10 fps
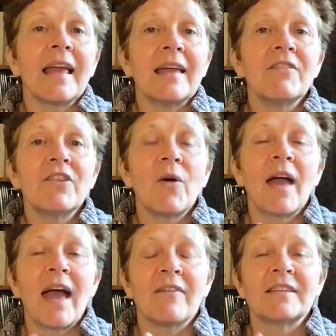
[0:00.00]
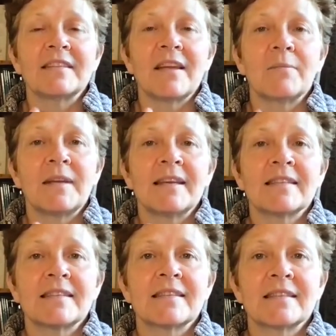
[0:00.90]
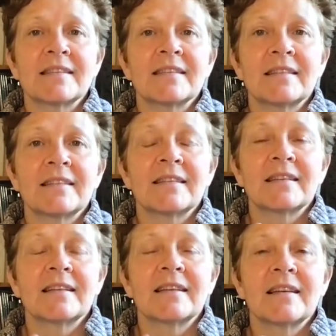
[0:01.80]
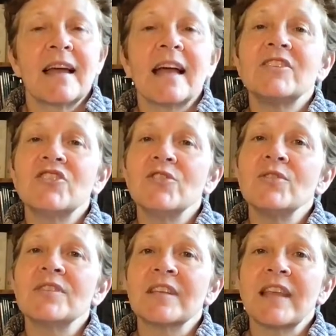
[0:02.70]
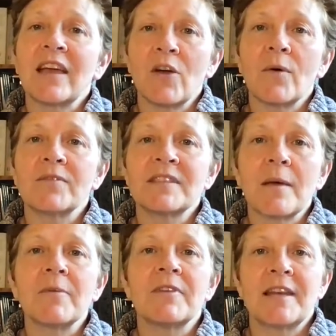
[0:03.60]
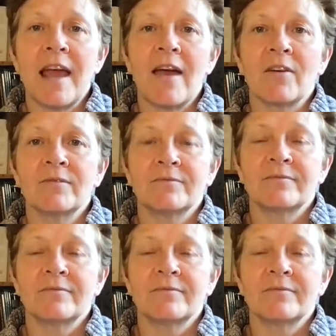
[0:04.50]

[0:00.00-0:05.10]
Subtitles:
Even though I have this numbness, I choose to let go of some of it now.